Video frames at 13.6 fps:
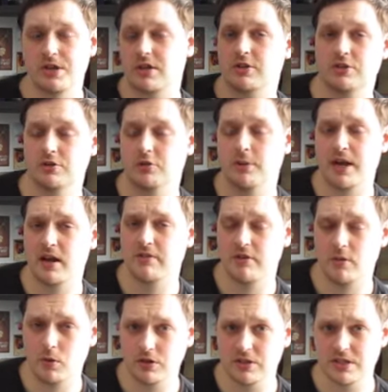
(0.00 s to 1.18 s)
I could do them again if I
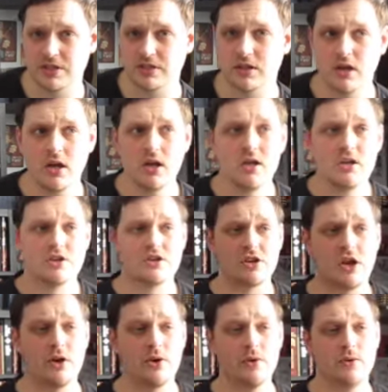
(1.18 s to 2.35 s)
wanted.
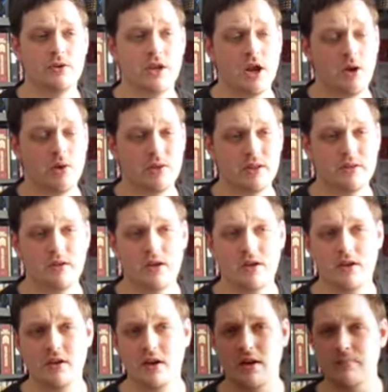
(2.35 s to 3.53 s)
So
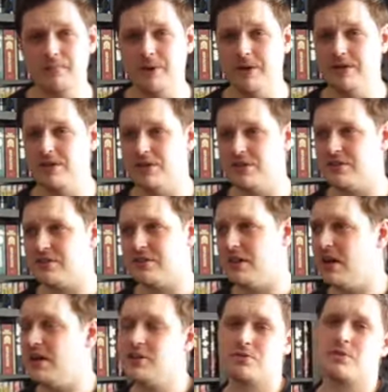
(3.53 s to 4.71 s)
but just
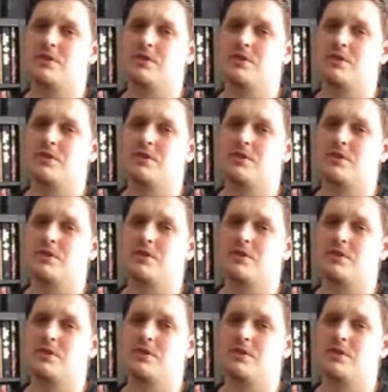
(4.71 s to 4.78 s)
I just